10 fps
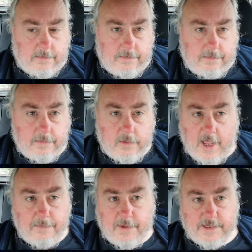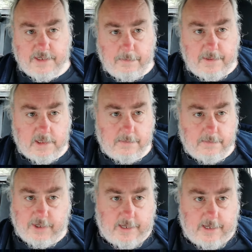you have my sympathies,
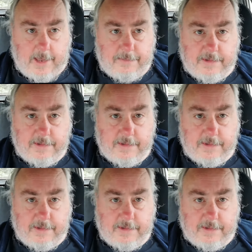but you're damned.